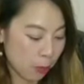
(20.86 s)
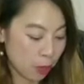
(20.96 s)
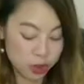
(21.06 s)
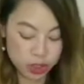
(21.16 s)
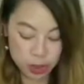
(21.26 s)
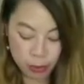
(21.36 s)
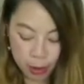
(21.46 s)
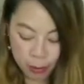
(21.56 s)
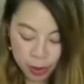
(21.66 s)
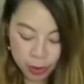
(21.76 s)
Gucci
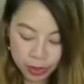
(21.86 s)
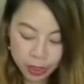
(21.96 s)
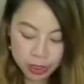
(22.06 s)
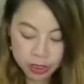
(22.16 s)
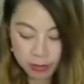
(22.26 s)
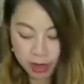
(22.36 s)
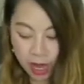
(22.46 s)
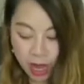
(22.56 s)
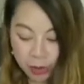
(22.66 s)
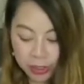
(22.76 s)
Marmont. So I'm
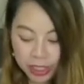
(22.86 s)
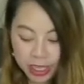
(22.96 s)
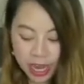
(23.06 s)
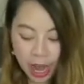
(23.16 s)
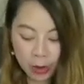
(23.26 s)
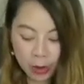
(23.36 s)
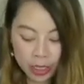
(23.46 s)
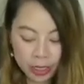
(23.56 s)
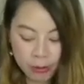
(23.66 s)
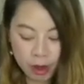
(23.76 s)
currently
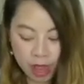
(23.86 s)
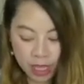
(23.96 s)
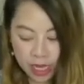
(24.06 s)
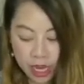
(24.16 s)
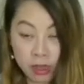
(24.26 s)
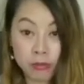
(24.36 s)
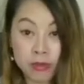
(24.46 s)
carrying my